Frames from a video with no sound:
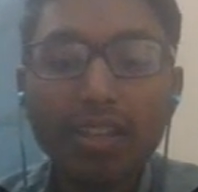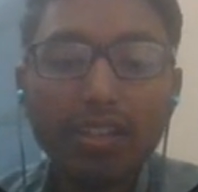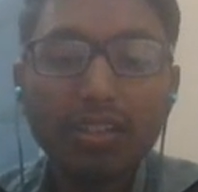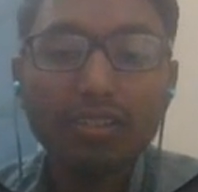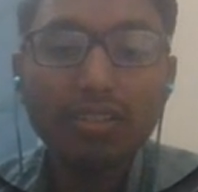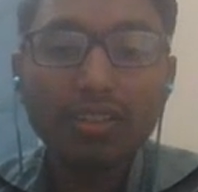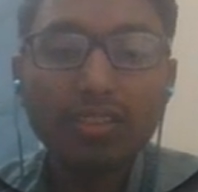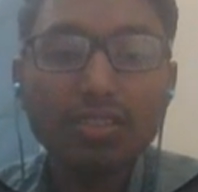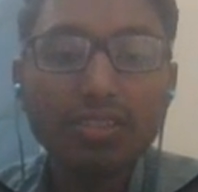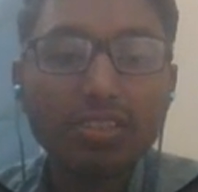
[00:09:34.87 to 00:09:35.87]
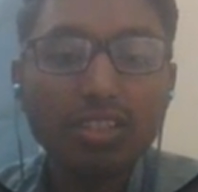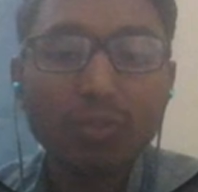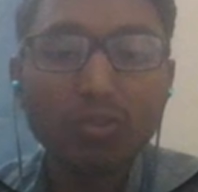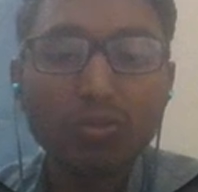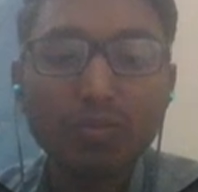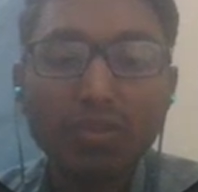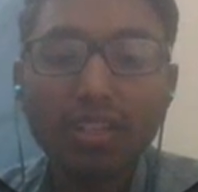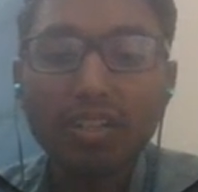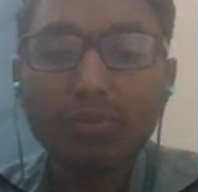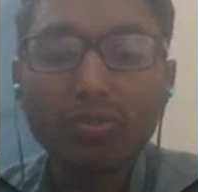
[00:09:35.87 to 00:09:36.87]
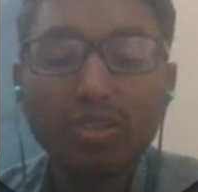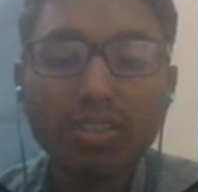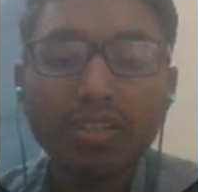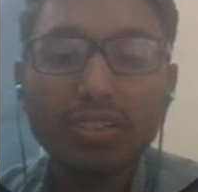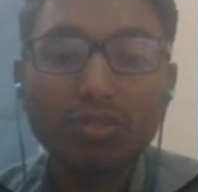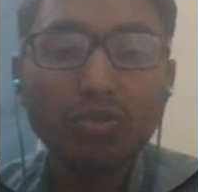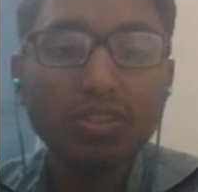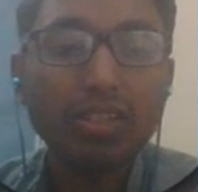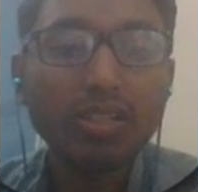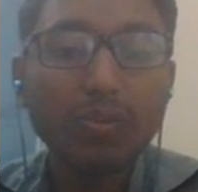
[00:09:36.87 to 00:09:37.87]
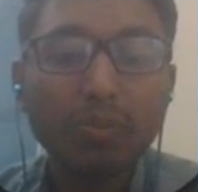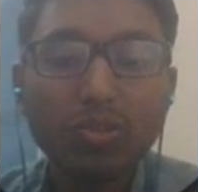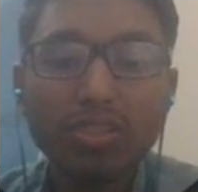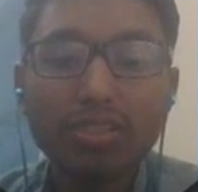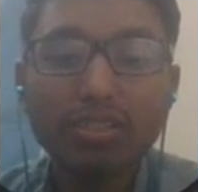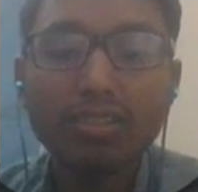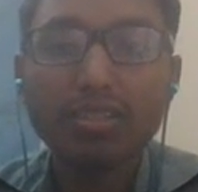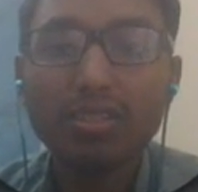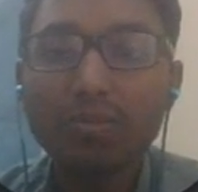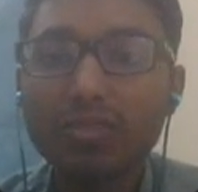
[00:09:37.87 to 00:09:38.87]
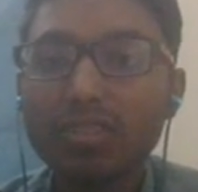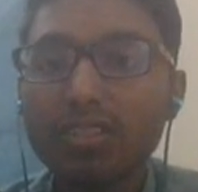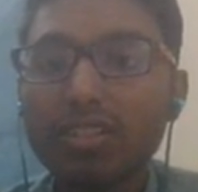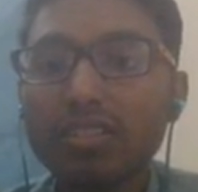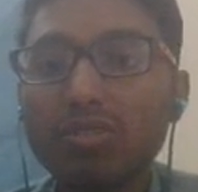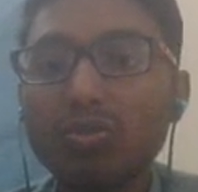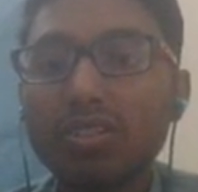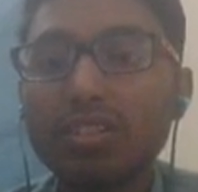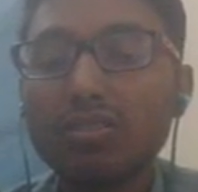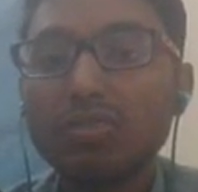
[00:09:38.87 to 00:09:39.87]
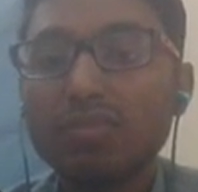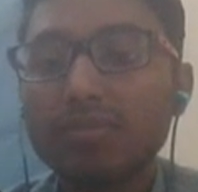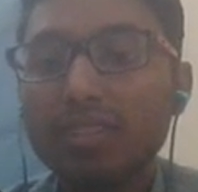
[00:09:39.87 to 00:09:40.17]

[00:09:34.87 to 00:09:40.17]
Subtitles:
In this step two, I have to decide to data pre-processing step, and you can do.